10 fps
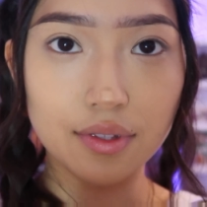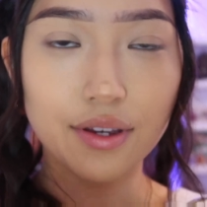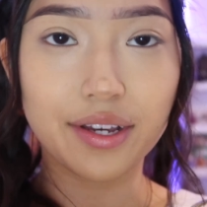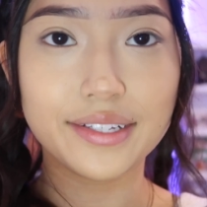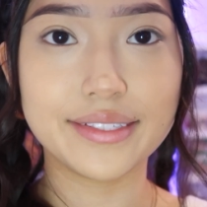
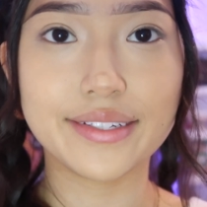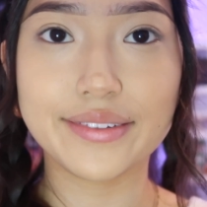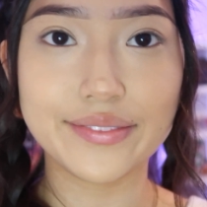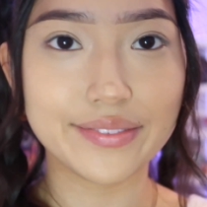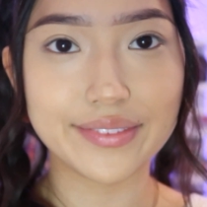Okay,
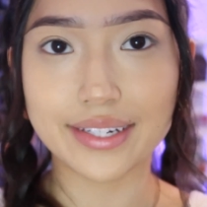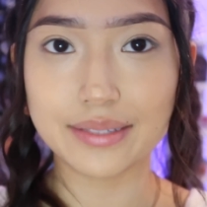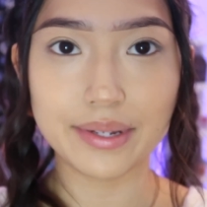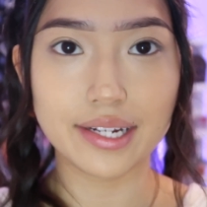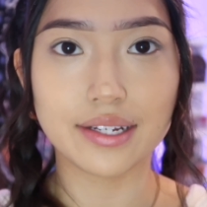so
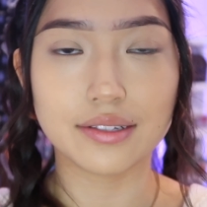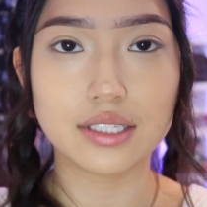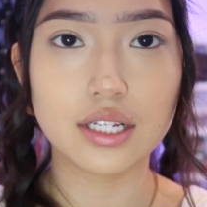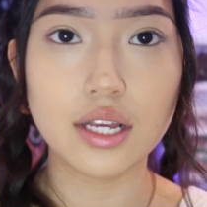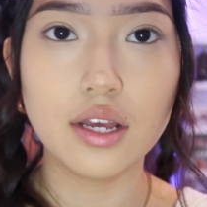there's my
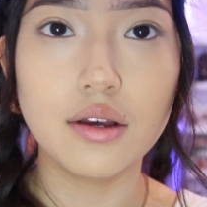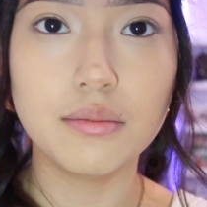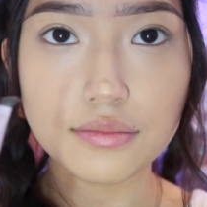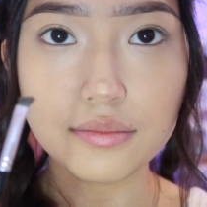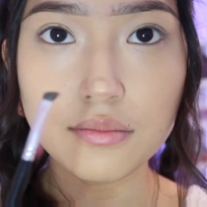nose.
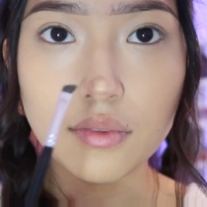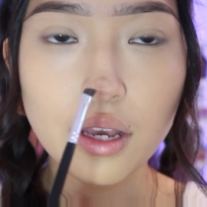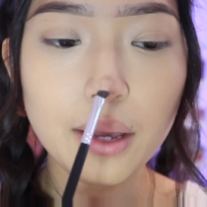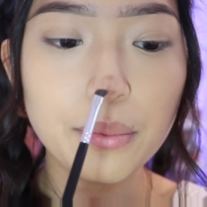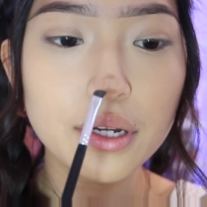
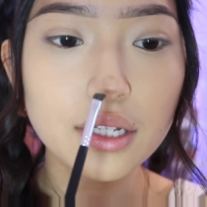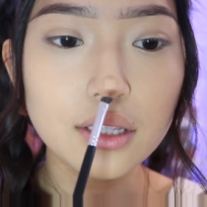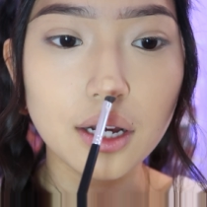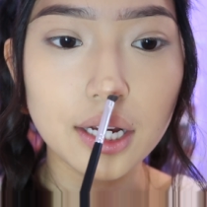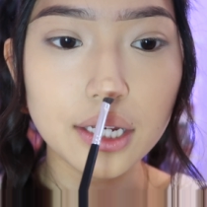I put a
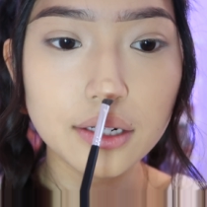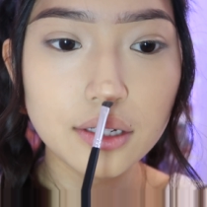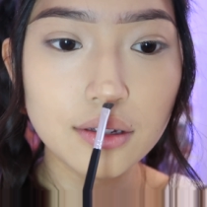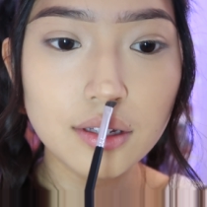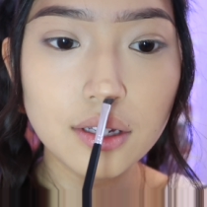
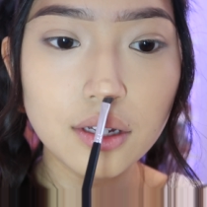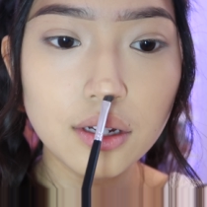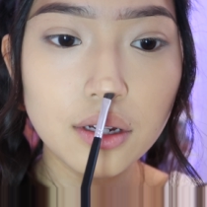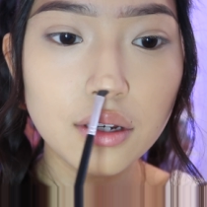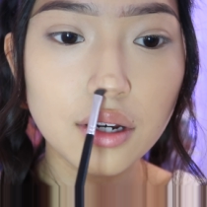line
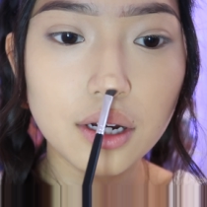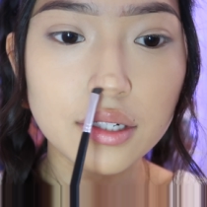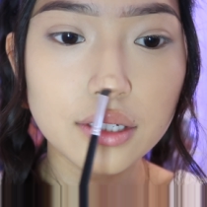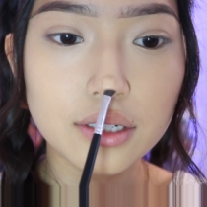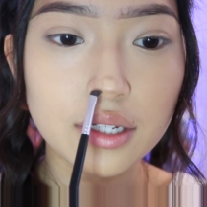
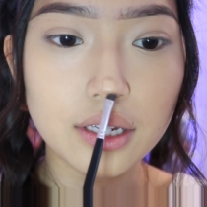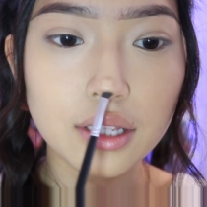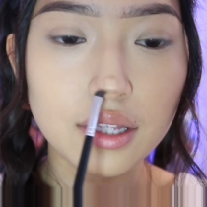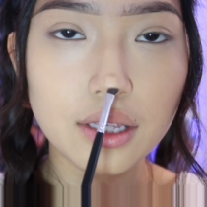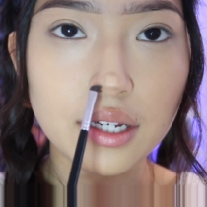
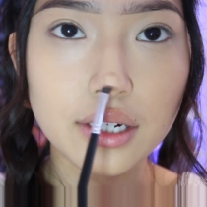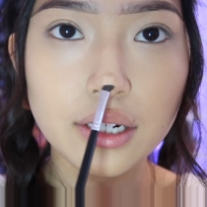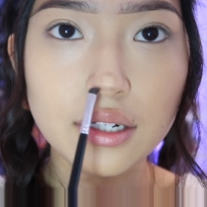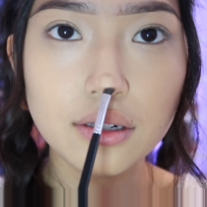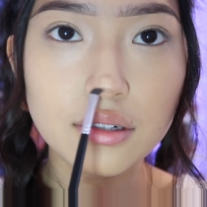underneath
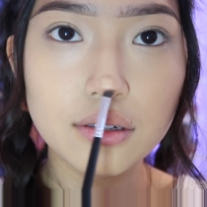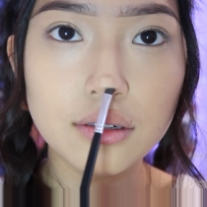here